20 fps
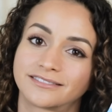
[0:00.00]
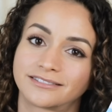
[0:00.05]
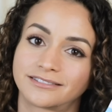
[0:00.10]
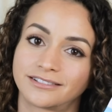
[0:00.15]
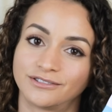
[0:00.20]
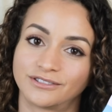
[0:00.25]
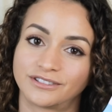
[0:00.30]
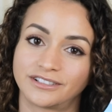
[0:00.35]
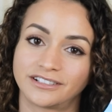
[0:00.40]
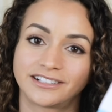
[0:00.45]

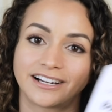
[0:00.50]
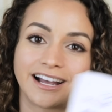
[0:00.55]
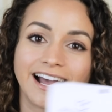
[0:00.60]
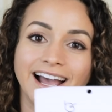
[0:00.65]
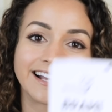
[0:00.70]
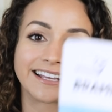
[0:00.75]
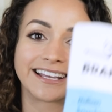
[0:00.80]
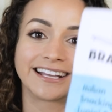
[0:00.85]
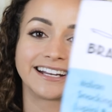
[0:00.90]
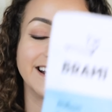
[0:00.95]
so good.
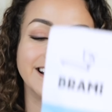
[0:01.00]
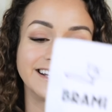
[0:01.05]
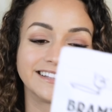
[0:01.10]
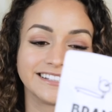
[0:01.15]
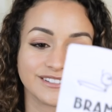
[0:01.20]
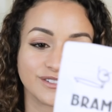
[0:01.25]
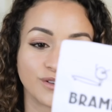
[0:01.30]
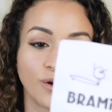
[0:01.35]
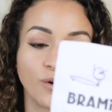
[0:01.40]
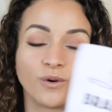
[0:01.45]
I could eat
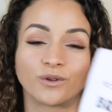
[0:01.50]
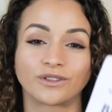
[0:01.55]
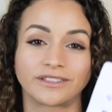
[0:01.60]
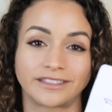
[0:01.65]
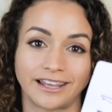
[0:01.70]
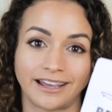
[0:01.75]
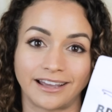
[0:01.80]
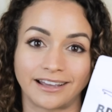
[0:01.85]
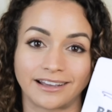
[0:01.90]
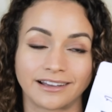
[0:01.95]
this whole
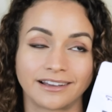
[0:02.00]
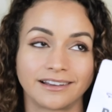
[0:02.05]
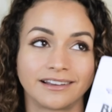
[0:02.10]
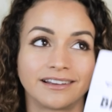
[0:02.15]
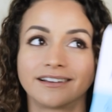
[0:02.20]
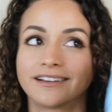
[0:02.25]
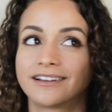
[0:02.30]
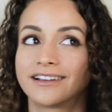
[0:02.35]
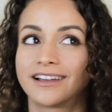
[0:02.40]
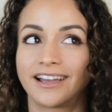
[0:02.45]
thing
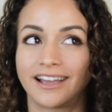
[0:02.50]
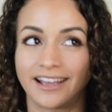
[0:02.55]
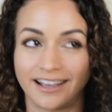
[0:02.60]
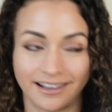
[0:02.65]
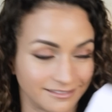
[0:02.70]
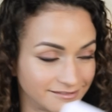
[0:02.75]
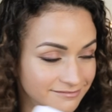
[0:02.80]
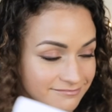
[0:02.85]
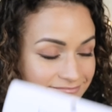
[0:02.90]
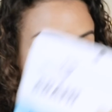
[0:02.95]

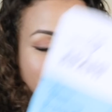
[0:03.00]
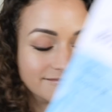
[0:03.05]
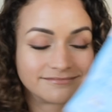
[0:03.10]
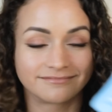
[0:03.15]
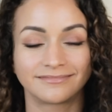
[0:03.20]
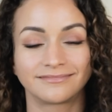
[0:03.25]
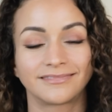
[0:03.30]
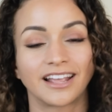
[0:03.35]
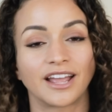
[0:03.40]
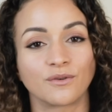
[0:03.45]

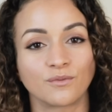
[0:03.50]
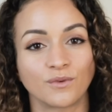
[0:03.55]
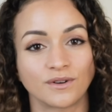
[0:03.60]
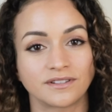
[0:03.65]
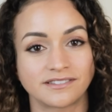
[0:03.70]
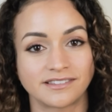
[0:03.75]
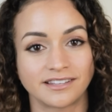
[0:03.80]
in one